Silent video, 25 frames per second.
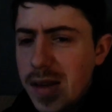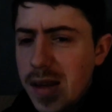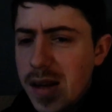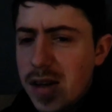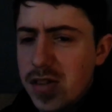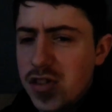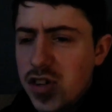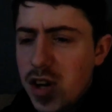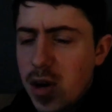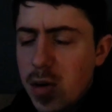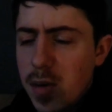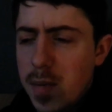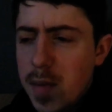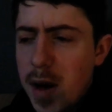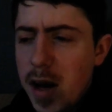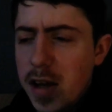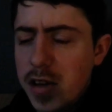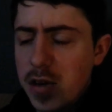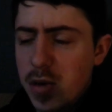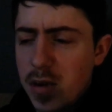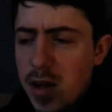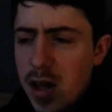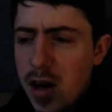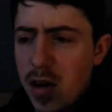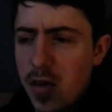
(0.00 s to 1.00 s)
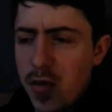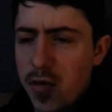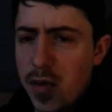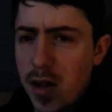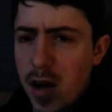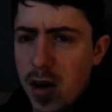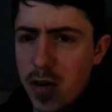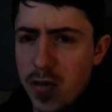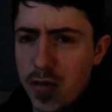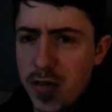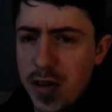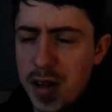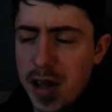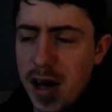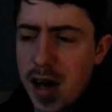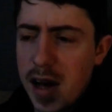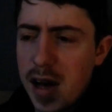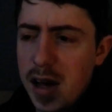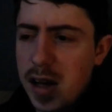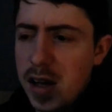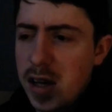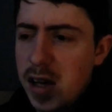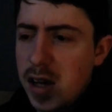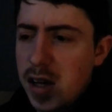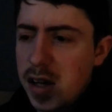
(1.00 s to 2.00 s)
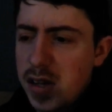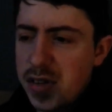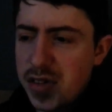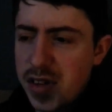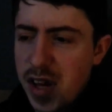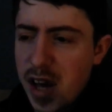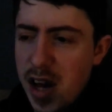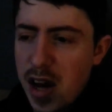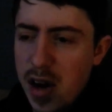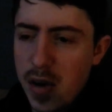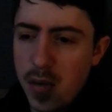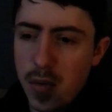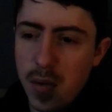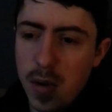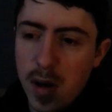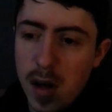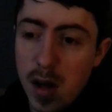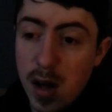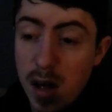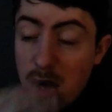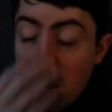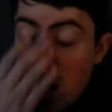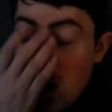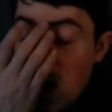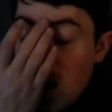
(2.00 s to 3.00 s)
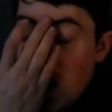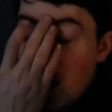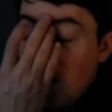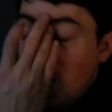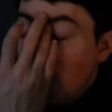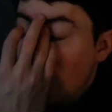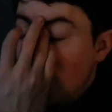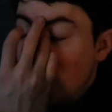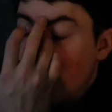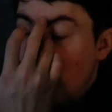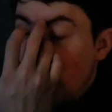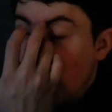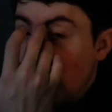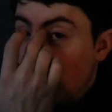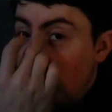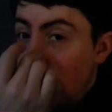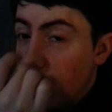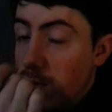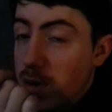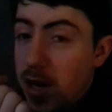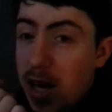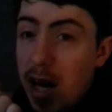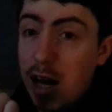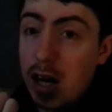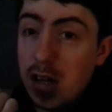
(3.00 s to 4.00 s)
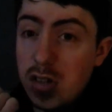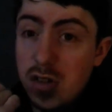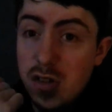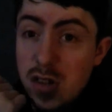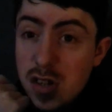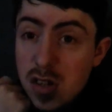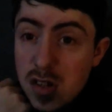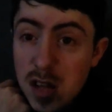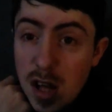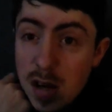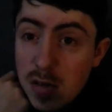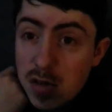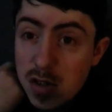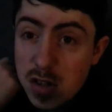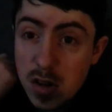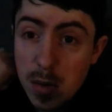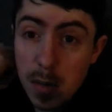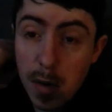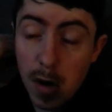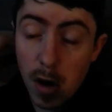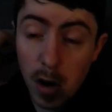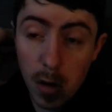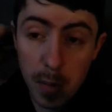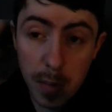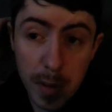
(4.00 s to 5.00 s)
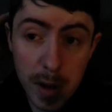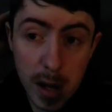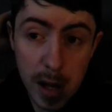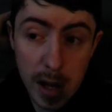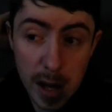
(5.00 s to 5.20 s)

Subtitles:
So we might do a little vlog for that. So just stay tuned, guys. There's loads to come up.